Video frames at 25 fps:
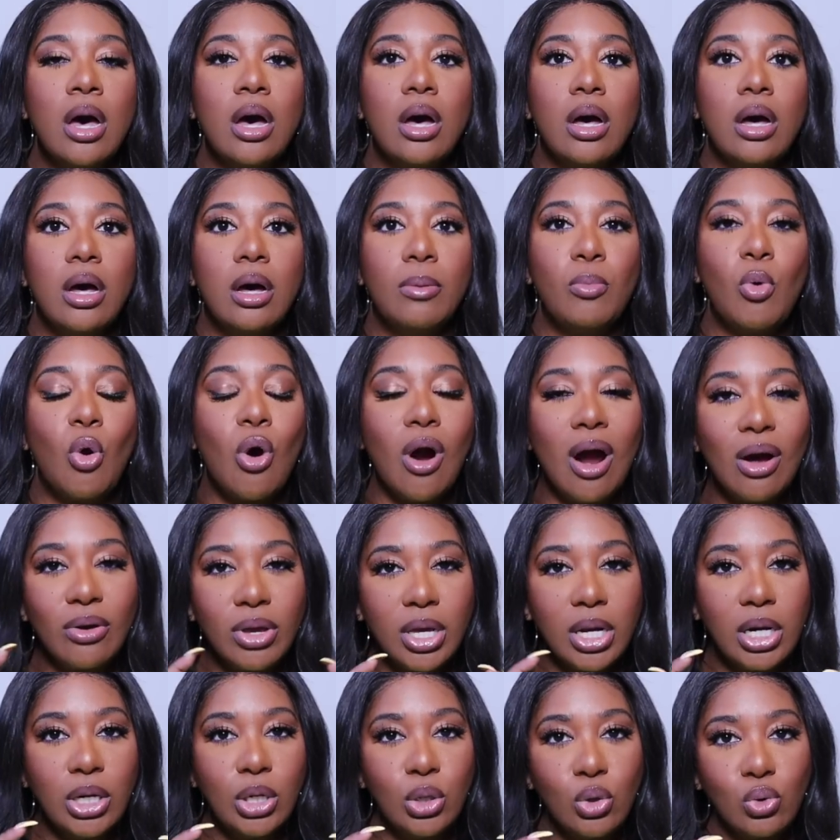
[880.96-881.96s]
um, or I'll
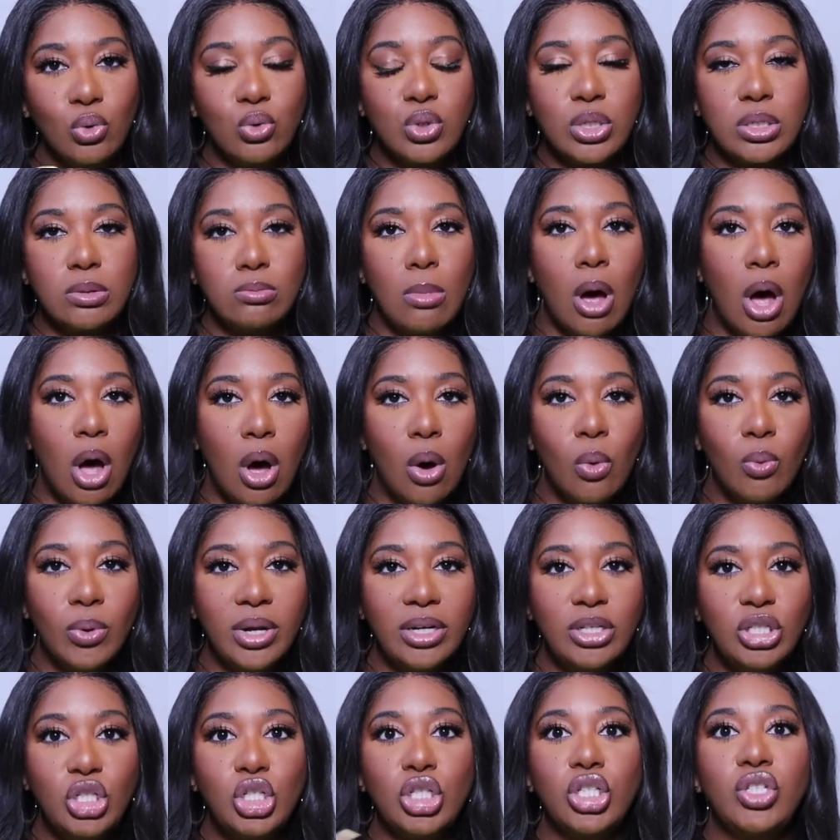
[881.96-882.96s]
get a little small
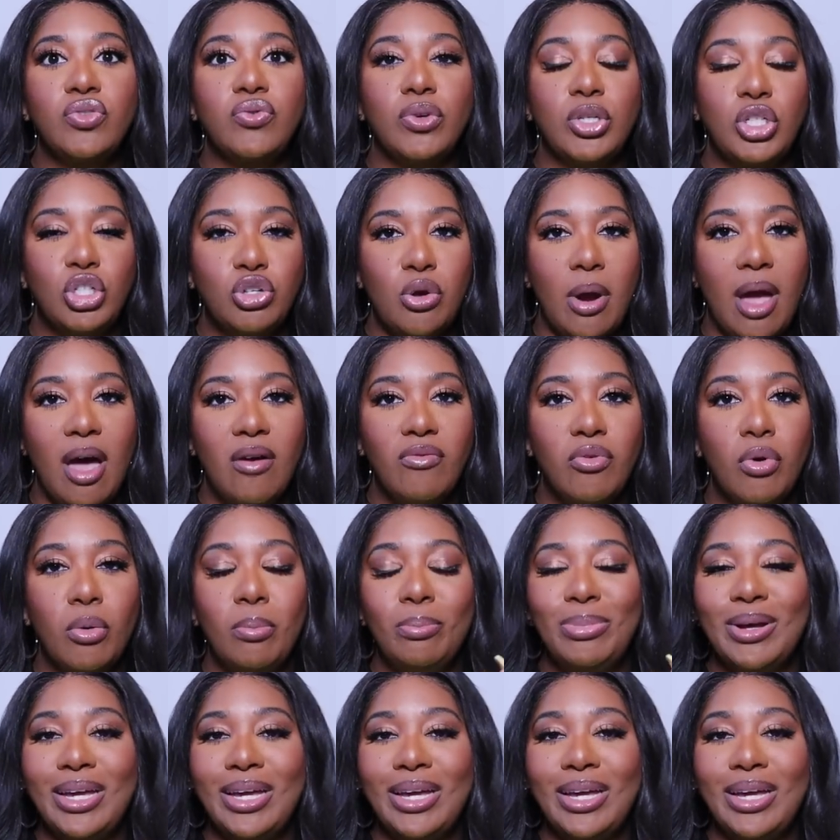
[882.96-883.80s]
one just for travel.